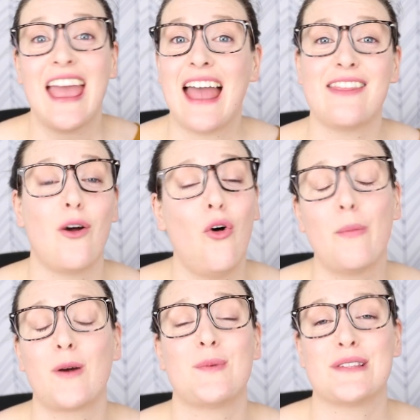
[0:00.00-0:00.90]
And the whole
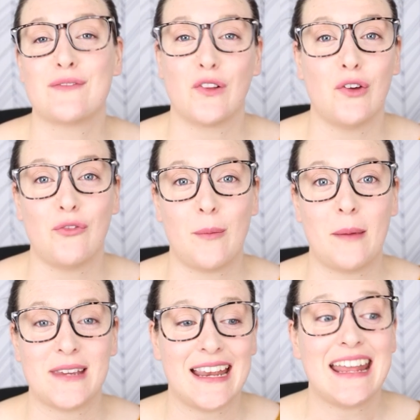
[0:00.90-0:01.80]
purpose of the low
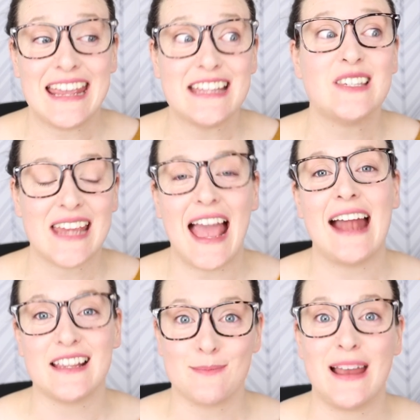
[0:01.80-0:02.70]
FODMAP diet is to
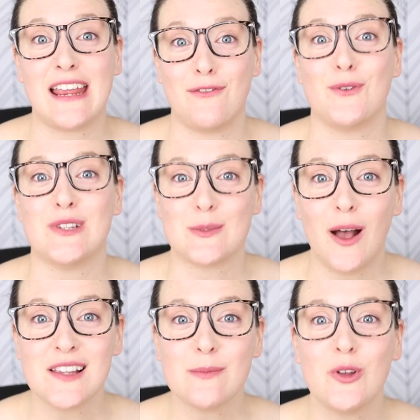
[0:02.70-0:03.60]
add as many foods as
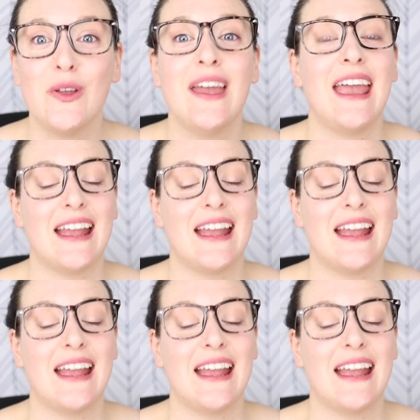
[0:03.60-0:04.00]
possible.